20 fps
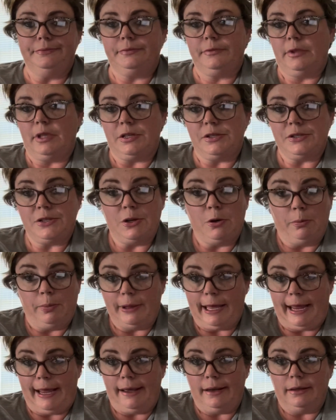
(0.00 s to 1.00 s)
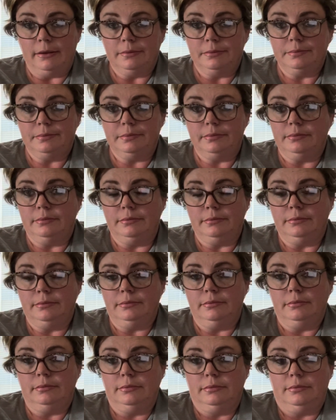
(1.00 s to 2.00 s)
There's no plan
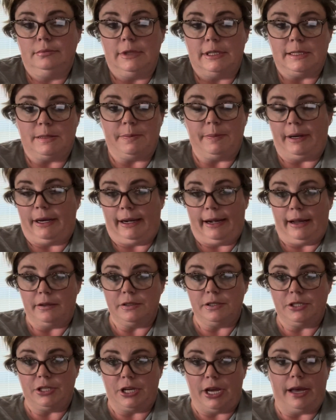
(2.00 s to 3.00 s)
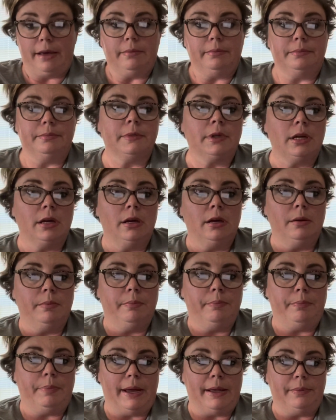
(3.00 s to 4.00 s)
that's been announced yet,
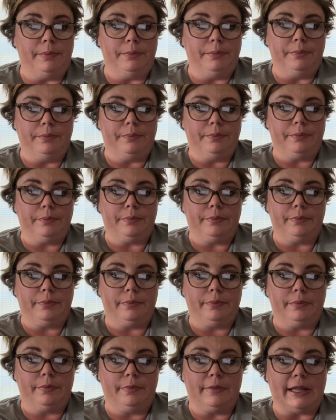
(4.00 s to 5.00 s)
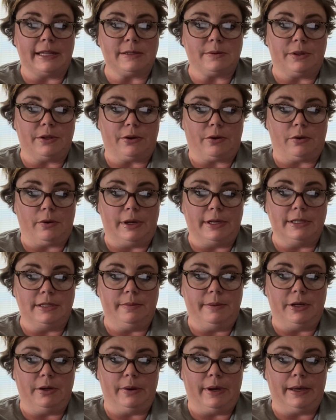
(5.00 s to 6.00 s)
but that's what they're going to
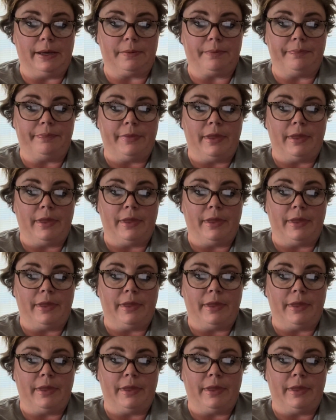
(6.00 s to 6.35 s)
be doing.